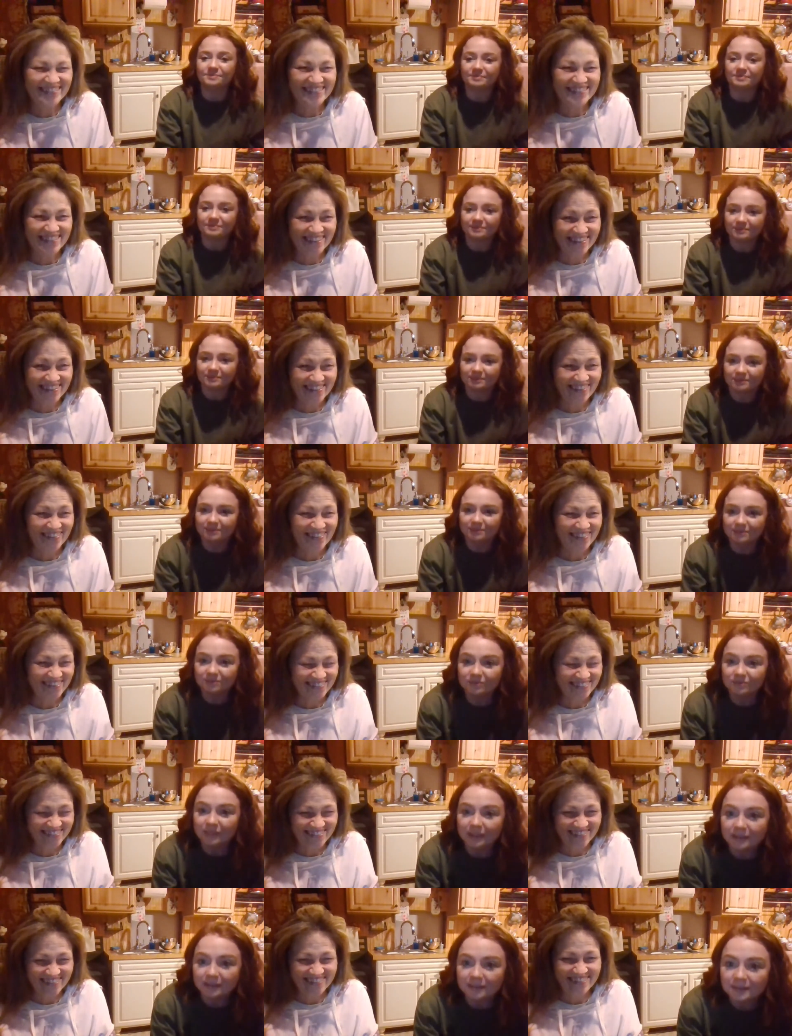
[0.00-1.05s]
Speaker 1: They are.
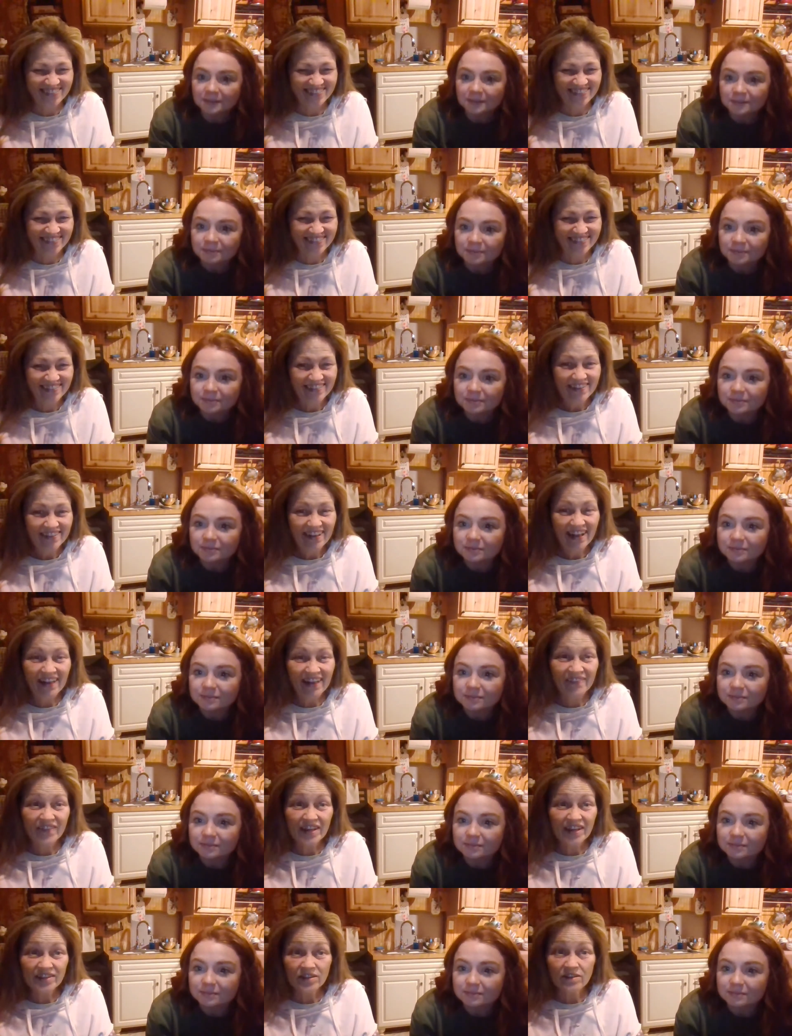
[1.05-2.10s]
They are, and
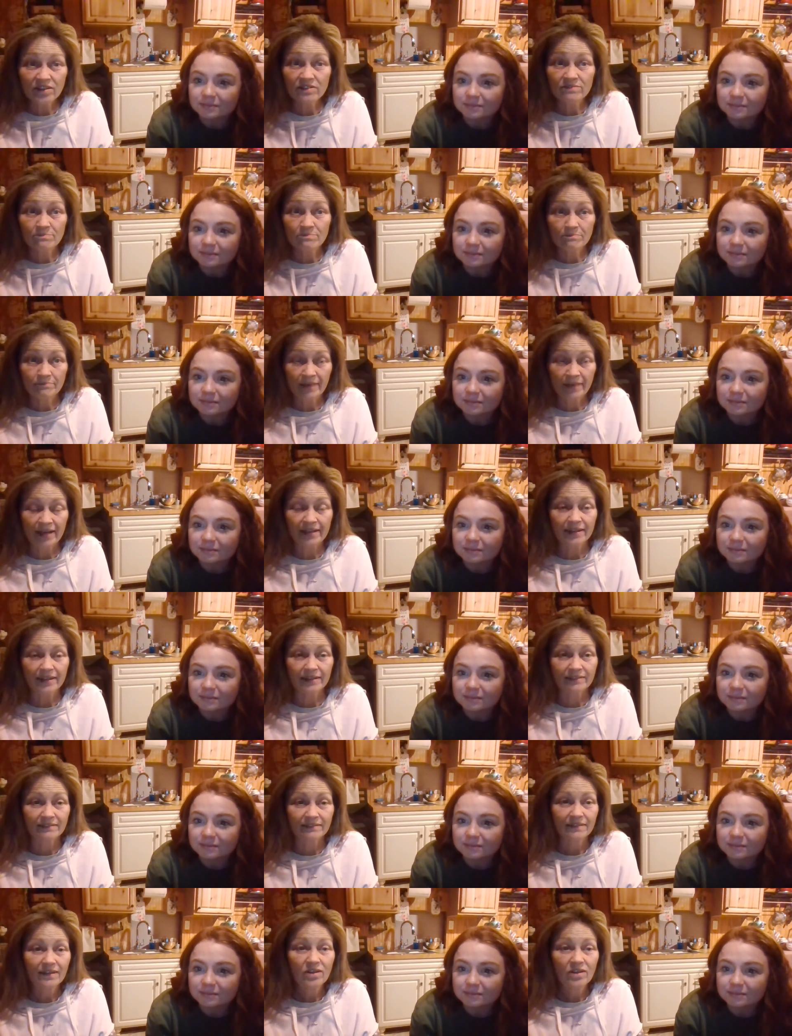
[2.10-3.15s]
they know
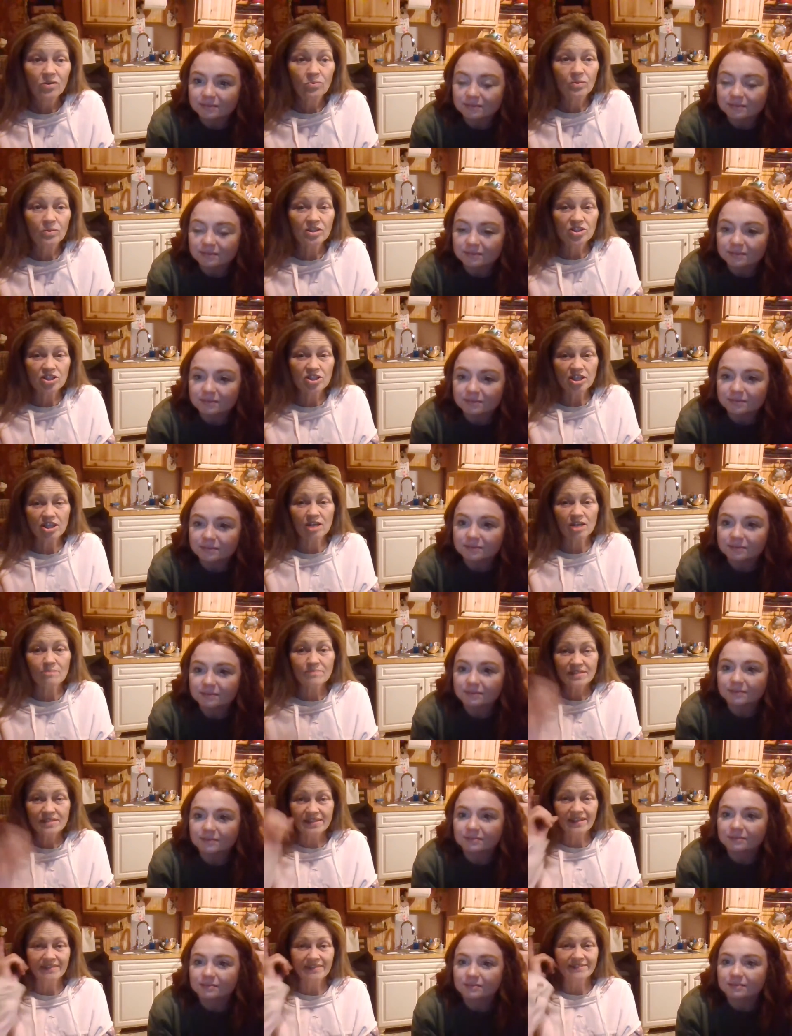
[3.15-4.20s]
Megan when she comes
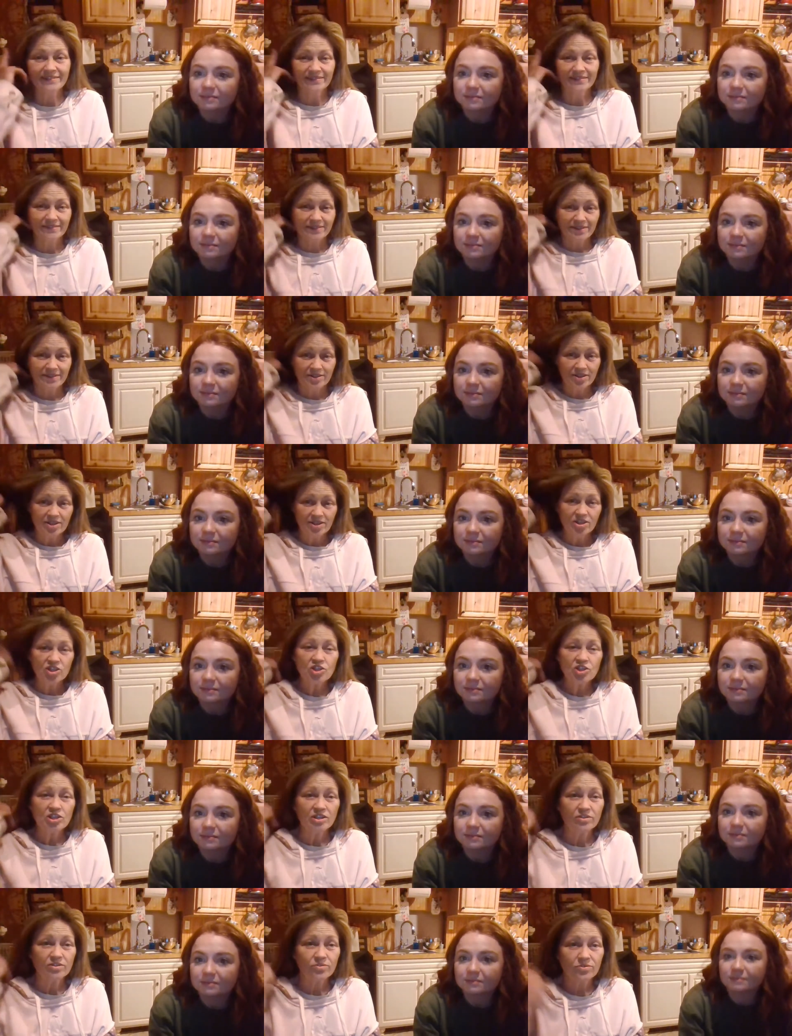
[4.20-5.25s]
down there that
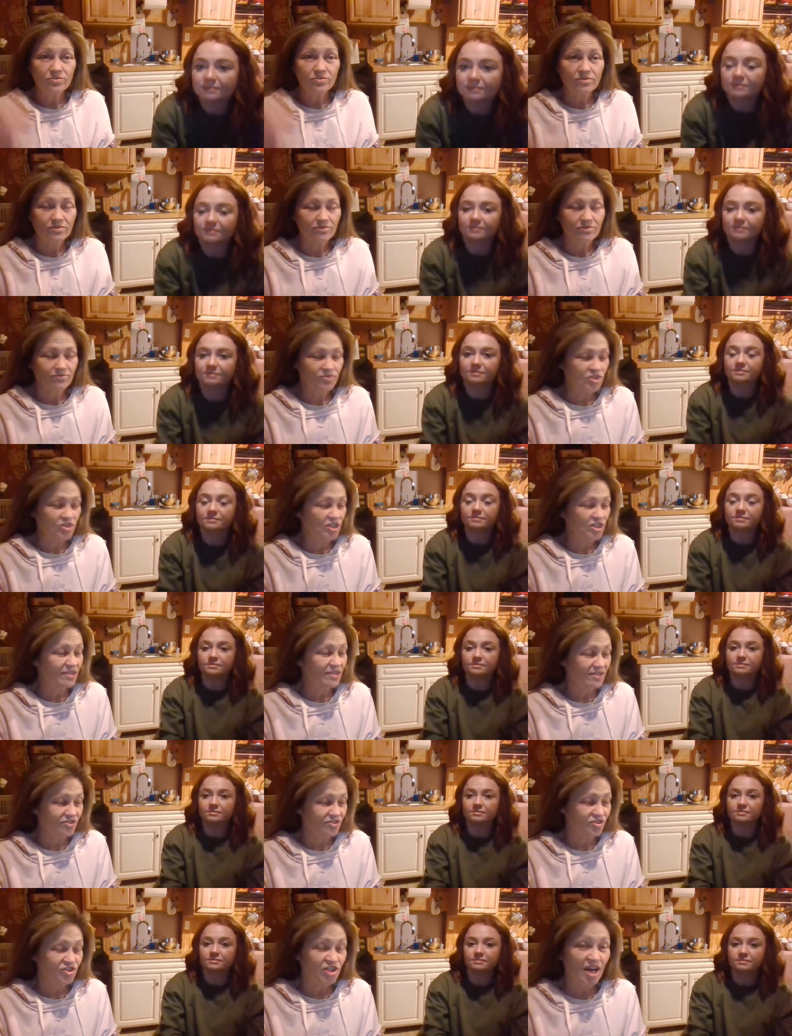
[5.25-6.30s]
she she's
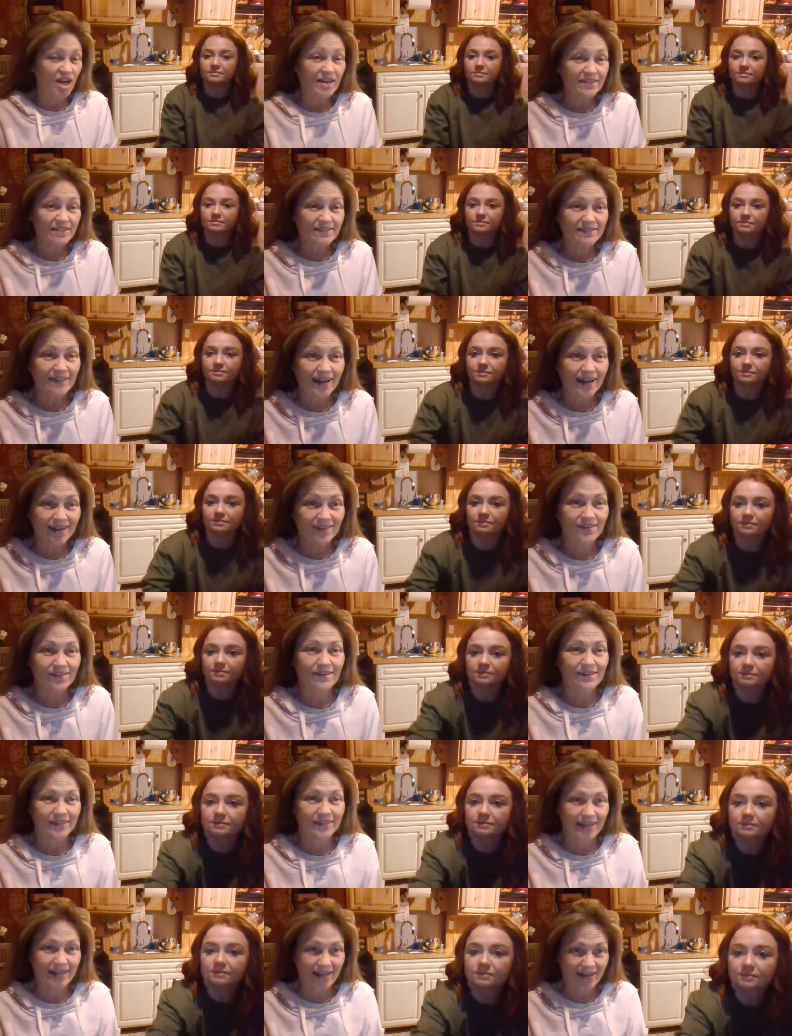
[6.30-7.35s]
just like her
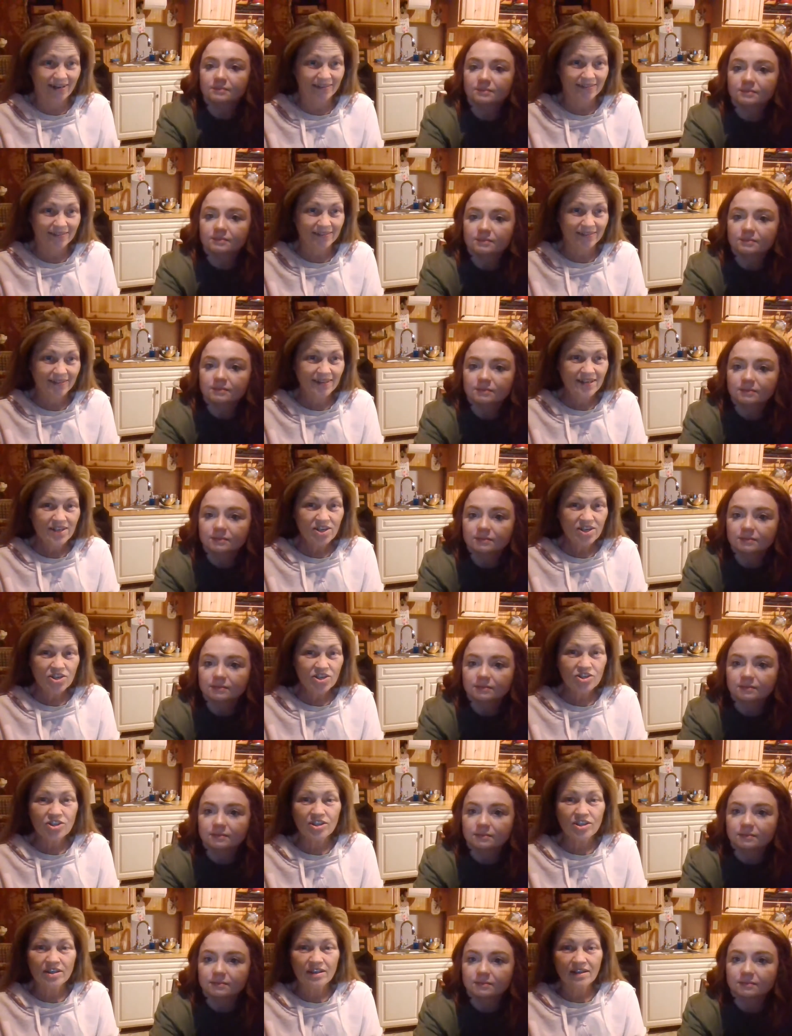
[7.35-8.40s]
dad.
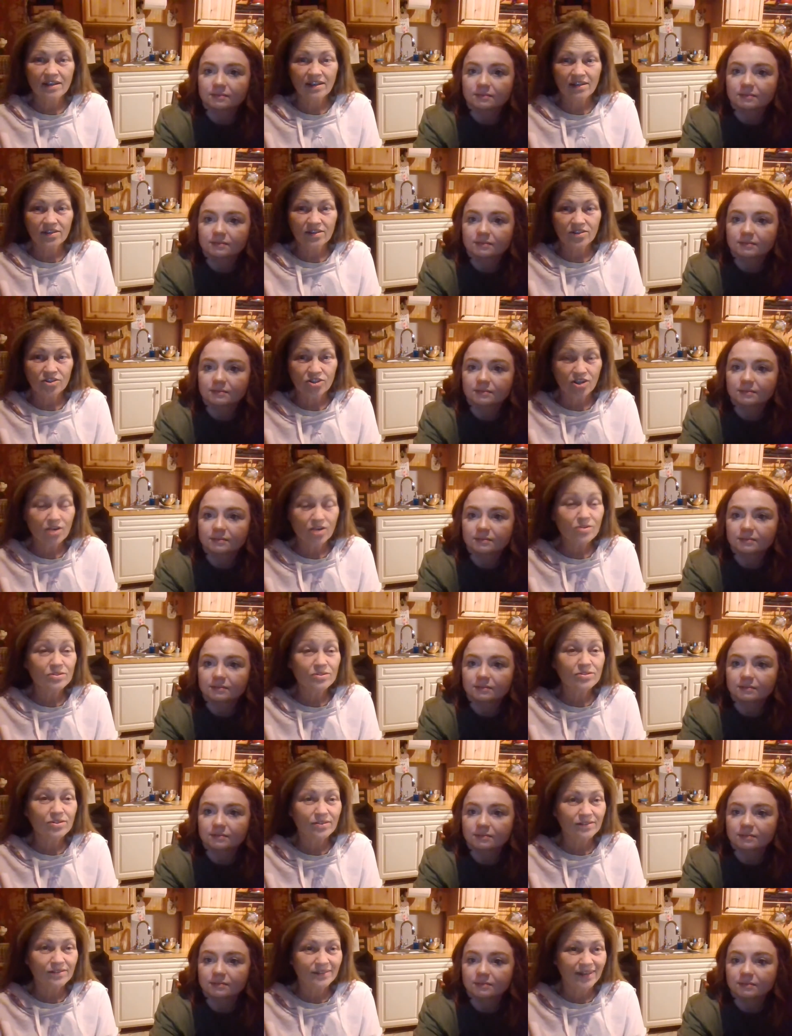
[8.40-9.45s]
She shows
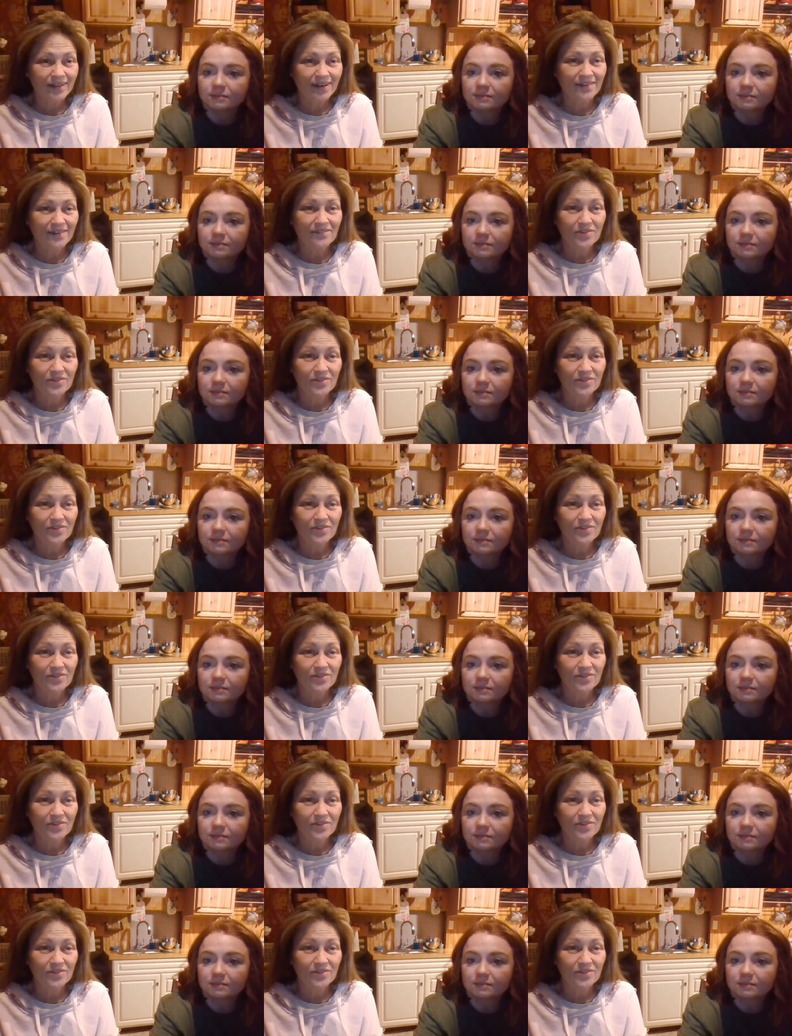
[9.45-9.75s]
her love